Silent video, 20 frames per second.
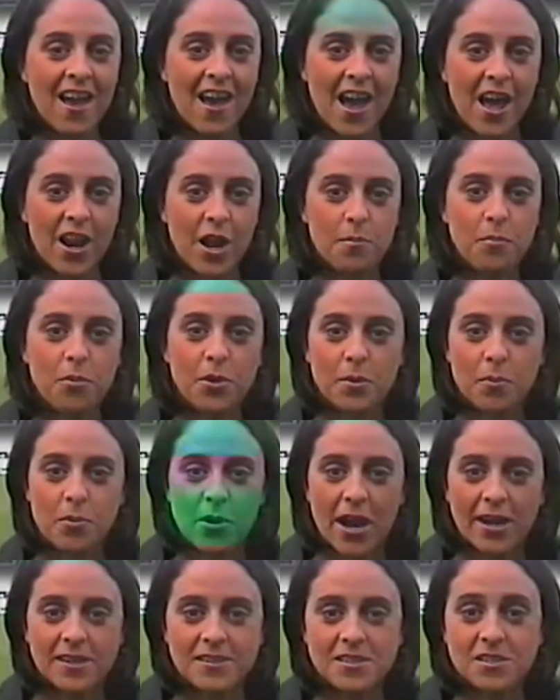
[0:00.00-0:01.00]
and I'm pretty
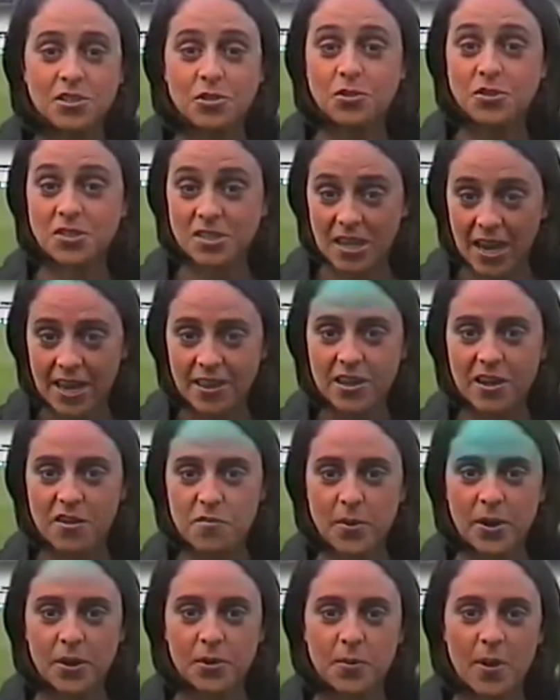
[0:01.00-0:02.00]
proud to say that
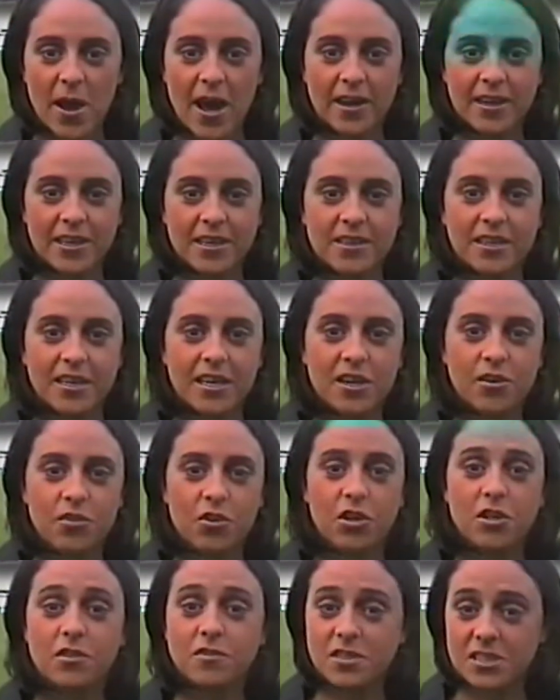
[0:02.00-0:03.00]
I've been around in the
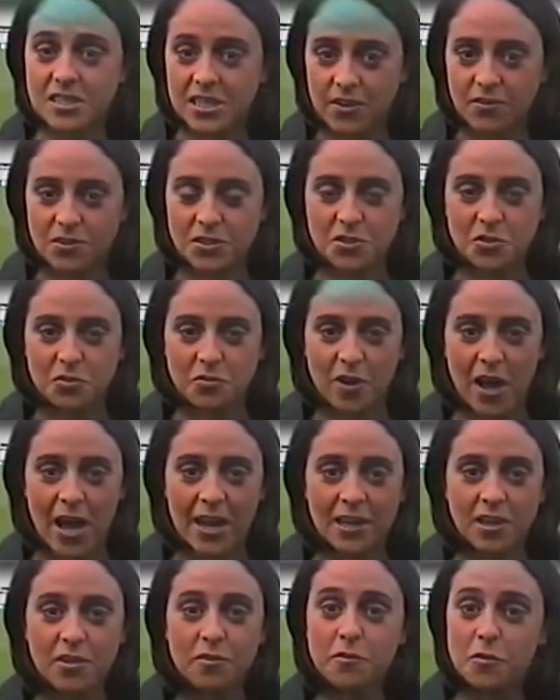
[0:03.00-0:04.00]
era of Stephen
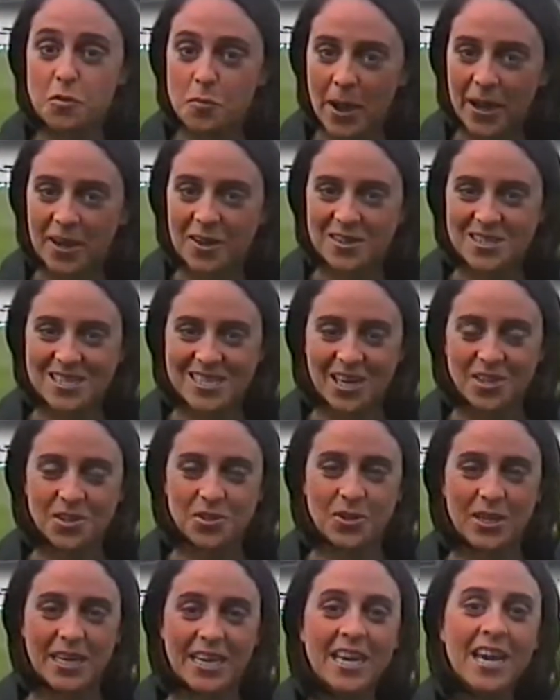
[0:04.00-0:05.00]
Silvagni, fullback of the
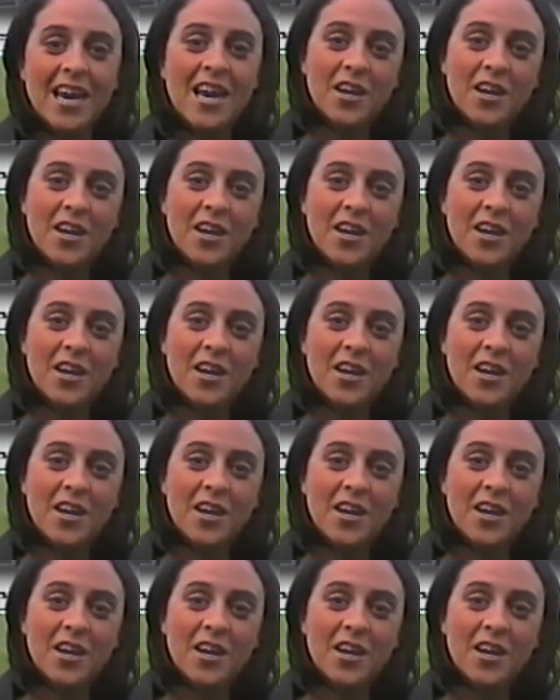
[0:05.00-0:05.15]
century.